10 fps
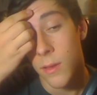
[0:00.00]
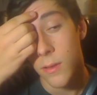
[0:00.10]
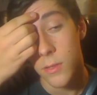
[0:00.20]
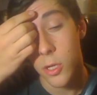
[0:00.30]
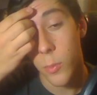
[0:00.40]

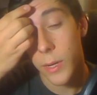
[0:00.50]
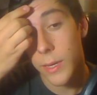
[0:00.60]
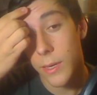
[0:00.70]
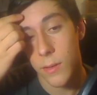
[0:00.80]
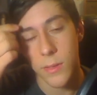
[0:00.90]
Jobin
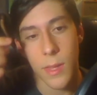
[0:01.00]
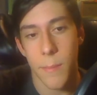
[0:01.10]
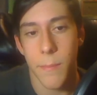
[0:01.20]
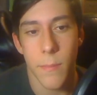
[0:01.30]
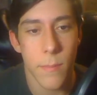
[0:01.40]
kills
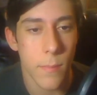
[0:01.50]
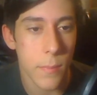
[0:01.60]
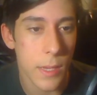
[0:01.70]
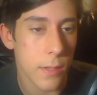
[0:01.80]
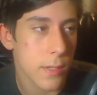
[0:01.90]

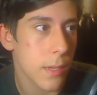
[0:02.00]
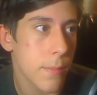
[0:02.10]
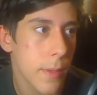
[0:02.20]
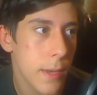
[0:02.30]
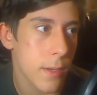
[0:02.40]

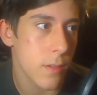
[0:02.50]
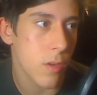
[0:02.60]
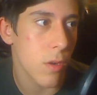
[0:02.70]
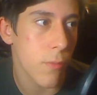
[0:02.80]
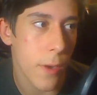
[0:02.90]
him and his
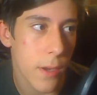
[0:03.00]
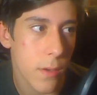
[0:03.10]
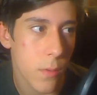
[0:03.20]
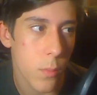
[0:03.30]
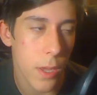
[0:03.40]

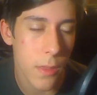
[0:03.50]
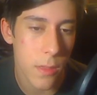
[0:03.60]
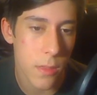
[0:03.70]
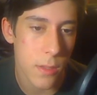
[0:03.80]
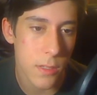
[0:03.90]
girlfriend
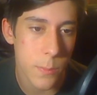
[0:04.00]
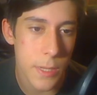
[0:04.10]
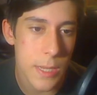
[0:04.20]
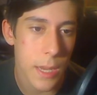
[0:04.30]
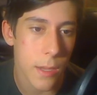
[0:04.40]
with
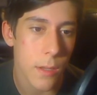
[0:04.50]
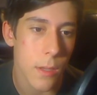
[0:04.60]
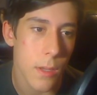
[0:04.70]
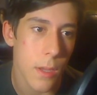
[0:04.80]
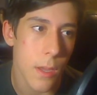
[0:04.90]
Speed King.
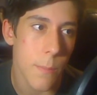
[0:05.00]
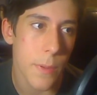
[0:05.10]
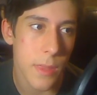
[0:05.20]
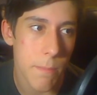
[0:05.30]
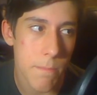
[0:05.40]

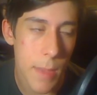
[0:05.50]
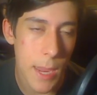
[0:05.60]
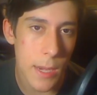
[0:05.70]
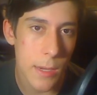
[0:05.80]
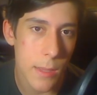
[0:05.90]
But the
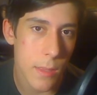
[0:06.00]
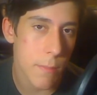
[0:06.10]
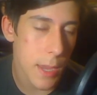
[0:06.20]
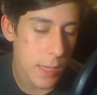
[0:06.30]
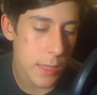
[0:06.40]

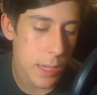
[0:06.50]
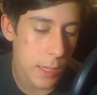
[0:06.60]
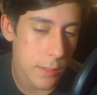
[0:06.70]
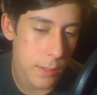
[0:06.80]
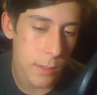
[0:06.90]
main
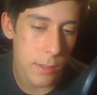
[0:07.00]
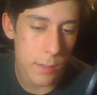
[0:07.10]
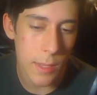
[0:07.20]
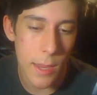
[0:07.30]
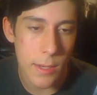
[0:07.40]
thing
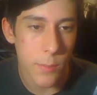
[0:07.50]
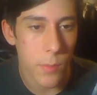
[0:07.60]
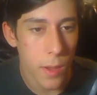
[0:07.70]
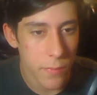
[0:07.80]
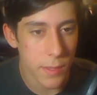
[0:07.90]
that tipped me
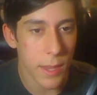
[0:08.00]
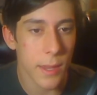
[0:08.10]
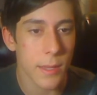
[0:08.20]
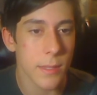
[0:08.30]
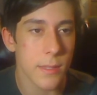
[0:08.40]
off of
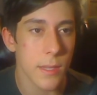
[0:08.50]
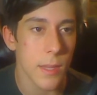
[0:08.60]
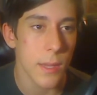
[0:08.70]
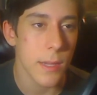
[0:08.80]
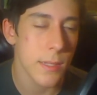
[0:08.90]
that is
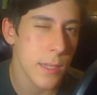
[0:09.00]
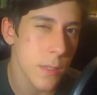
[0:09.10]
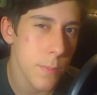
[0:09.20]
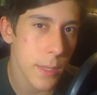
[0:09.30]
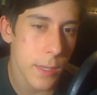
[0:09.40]
because his
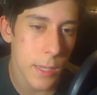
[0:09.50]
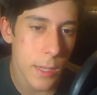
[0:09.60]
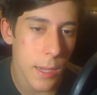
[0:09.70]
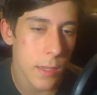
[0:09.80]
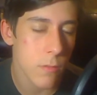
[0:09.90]

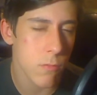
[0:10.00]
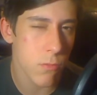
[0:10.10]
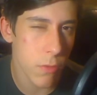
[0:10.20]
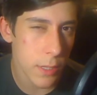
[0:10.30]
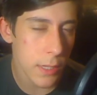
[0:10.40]
ability is
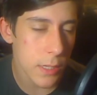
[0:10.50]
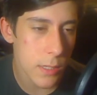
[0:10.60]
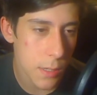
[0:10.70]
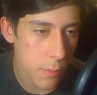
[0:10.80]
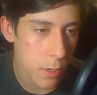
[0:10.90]
really
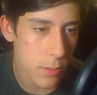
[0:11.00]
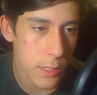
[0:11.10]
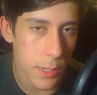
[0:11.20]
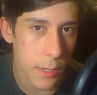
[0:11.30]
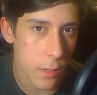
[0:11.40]
similar
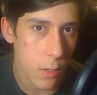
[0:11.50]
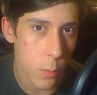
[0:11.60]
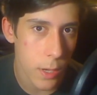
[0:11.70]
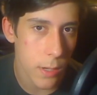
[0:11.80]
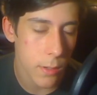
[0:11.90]
to Killer
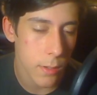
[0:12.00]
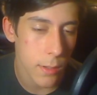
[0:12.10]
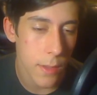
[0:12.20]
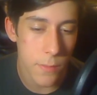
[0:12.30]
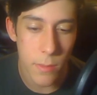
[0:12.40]
Queen,
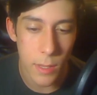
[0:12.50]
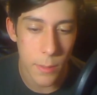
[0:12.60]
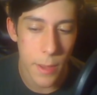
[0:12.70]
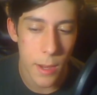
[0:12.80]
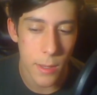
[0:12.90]
if you think
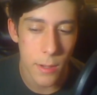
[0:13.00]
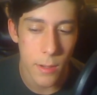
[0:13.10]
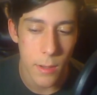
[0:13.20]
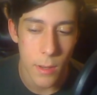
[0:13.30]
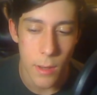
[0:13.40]
about it.
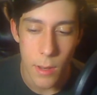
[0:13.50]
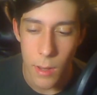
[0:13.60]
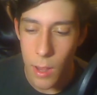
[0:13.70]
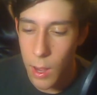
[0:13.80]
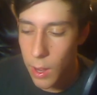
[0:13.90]

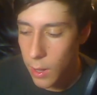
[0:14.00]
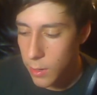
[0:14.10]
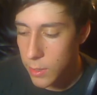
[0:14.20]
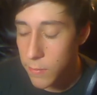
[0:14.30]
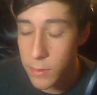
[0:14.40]

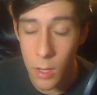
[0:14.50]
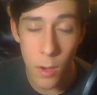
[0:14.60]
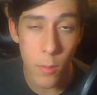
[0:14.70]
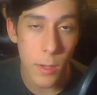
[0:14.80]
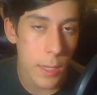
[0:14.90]
Even
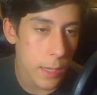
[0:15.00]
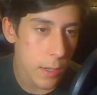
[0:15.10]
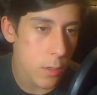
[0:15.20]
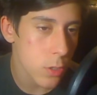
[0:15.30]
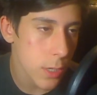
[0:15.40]
though
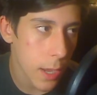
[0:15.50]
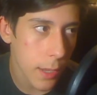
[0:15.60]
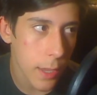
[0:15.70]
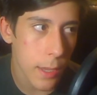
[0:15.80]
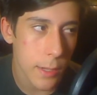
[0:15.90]
Kida
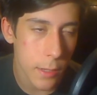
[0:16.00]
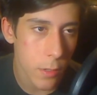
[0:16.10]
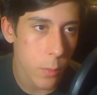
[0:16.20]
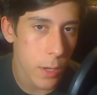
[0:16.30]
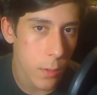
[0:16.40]
Yoshikage and Killer
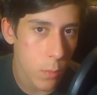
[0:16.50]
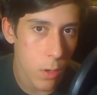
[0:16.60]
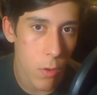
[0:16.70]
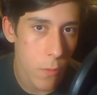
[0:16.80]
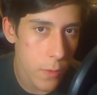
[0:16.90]
Queen
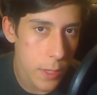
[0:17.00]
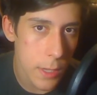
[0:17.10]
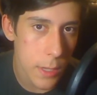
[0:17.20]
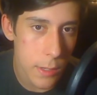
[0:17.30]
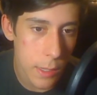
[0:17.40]
were
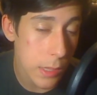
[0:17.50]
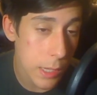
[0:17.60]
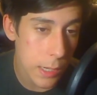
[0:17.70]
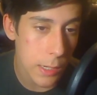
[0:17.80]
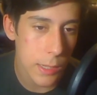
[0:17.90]
already a
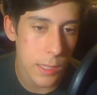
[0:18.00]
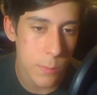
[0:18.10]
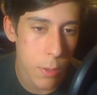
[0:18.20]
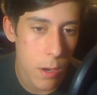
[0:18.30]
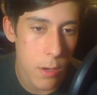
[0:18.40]
thing in this
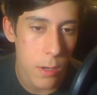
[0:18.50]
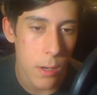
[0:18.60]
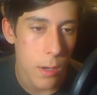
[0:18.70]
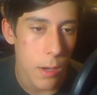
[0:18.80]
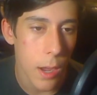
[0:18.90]
part,
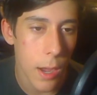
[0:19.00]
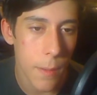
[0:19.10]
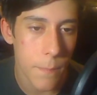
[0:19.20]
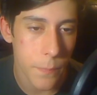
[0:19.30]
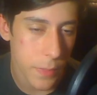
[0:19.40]

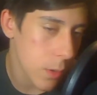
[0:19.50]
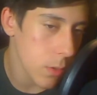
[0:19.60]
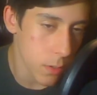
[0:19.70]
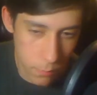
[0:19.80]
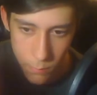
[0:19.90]
they
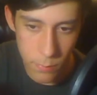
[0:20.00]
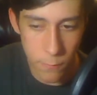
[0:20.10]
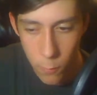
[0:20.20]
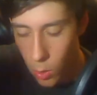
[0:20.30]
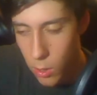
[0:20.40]
were
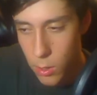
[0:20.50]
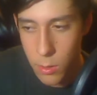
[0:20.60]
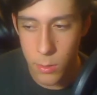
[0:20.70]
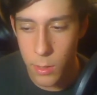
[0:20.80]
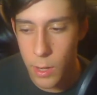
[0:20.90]

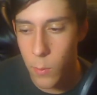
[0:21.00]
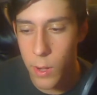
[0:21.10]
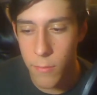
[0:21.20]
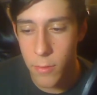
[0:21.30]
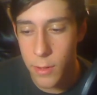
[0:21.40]
before and
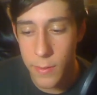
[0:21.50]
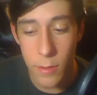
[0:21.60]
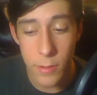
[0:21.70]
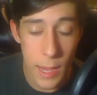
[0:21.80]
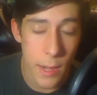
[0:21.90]
whatever, and
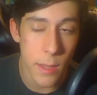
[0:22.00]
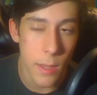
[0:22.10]
they're dead.